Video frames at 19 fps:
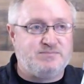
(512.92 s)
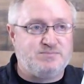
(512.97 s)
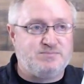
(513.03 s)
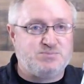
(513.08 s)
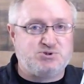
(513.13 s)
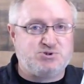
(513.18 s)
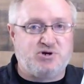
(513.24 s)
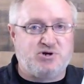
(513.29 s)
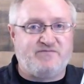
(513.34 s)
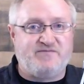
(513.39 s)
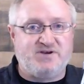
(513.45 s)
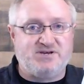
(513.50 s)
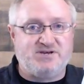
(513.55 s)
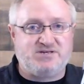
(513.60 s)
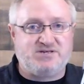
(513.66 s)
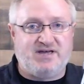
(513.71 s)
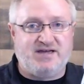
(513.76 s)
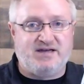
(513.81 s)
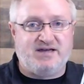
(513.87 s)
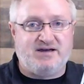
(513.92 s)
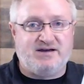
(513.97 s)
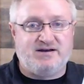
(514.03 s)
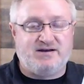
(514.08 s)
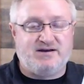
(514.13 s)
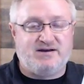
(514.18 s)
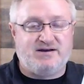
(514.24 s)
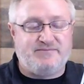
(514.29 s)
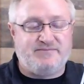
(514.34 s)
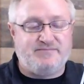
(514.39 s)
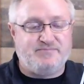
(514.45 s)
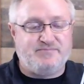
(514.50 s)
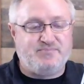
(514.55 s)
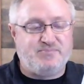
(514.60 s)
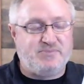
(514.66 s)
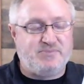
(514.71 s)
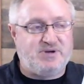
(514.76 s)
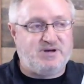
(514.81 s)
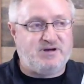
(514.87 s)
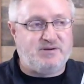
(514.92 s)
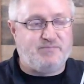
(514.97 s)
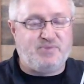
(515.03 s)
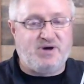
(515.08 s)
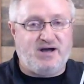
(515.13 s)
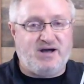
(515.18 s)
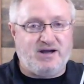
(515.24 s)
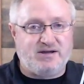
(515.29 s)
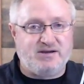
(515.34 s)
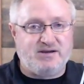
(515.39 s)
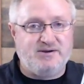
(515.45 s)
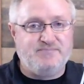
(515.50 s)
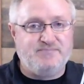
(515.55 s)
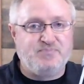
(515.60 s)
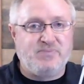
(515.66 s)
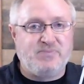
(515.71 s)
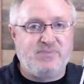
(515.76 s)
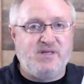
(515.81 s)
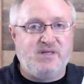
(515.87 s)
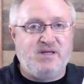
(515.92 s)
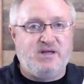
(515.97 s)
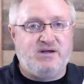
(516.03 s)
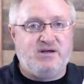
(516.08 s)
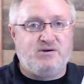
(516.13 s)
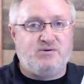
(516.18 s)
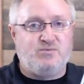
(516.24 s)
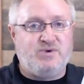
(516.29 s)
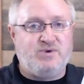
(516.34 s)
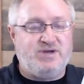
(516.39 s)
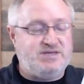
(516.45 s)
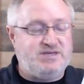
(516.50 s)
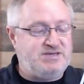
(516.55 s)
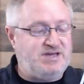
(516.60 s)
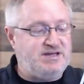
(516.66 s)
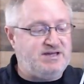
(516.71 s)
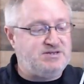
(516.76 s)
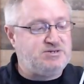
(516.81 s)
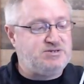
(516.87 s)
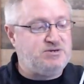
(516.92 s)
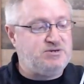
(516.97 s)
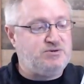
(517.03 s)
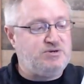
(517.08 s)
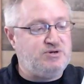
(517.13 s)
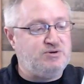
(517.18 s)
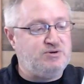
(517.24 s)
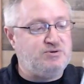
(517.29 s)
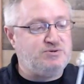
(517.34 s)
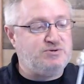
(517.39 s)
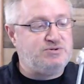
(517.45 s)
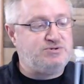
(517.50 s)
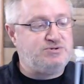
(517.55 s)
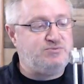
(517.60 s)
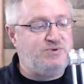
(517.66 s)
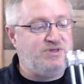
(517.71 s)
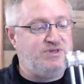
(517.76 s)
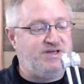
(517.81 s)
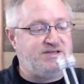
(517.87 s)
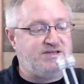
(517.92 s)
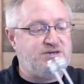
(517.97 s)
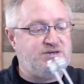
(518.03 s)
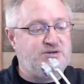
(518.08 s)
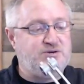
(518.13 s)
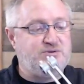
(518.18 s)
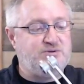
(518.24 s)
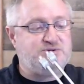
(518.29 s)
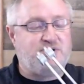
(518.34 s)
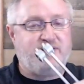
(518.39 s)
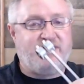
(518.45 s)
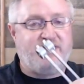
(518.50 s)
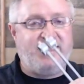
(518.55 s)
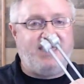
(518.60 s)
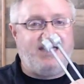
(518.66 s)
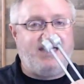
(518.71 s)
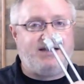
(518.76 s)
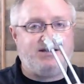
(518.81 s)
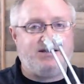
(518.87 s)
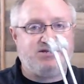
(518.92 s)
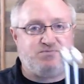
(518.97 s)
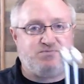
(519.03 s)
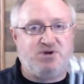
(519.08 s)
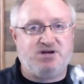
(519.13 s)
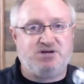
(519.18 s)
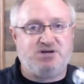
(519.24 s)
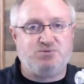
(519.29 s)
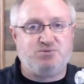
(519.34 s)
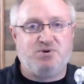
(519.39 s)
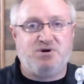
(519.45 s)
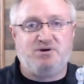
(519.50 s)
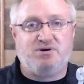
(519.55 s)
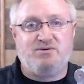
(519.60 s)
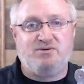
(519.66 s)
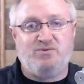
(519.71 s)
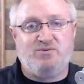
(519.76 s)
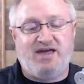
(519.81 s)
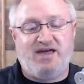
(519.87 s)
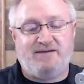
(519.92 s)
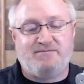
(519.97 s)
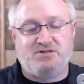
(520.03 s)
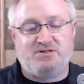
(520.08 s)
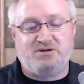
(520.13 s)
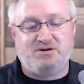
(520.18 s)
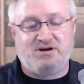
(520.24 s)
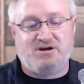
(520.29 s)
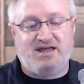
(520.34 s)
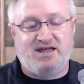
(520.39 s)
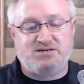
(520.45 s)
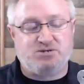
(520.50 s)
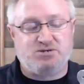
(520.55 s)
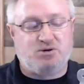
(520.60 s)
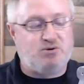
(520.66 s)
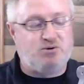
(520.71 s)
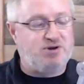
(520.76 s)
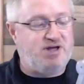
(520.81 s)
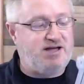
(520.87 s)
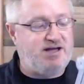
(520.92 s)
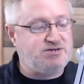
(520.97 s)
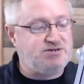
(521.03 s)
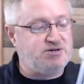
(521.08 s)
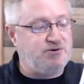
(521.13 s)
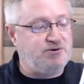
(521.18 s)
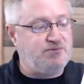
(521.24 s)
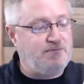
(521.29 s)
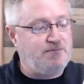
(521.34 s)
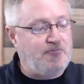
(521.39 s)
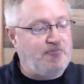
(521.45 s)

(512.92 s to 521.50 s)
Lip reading: surface like a puck, we like to use our hand just because we have a little less to hold on to.